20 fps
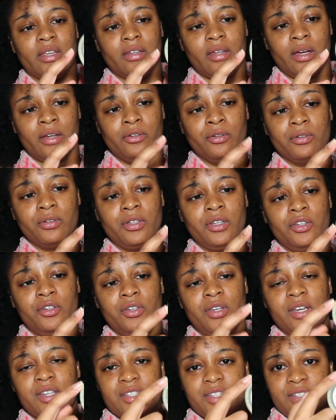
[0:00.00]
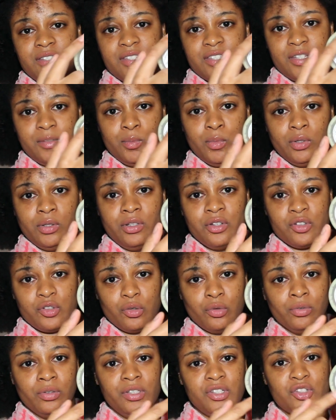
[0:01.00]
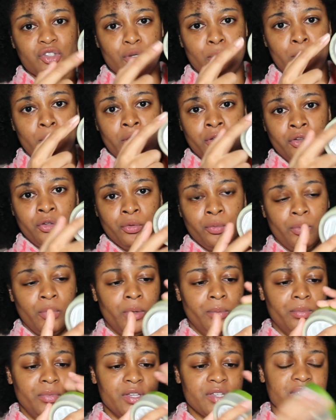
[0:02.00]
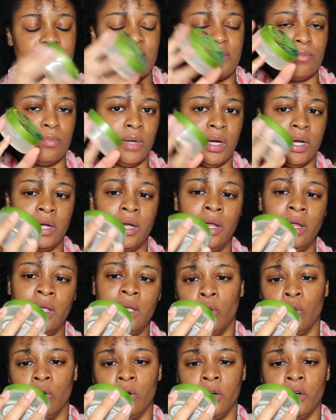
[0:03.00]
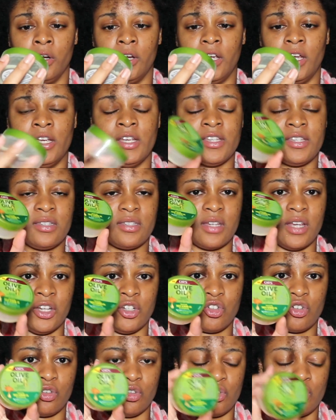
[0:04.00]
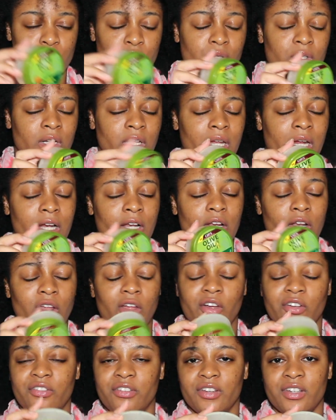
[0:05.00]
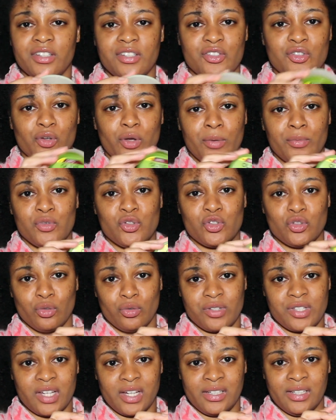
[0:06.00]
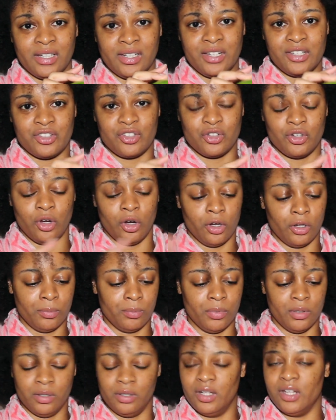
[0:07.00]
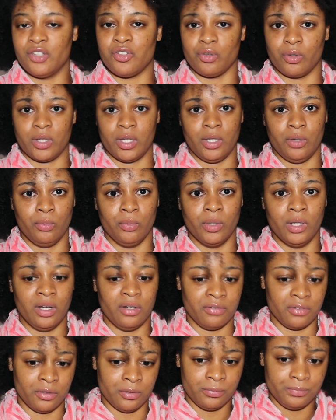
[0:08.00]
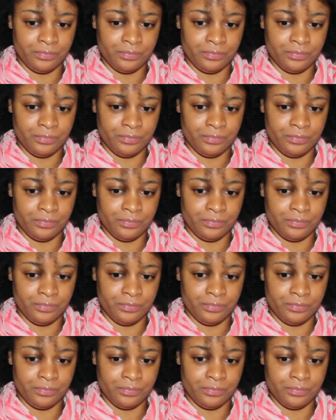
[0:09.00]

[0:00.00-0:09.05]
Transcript: I don't think you guys can see, but there's only some on the rim. This is my ORS edge control and I love it, so I'm so sad that it's gone, but it's okay, whatever.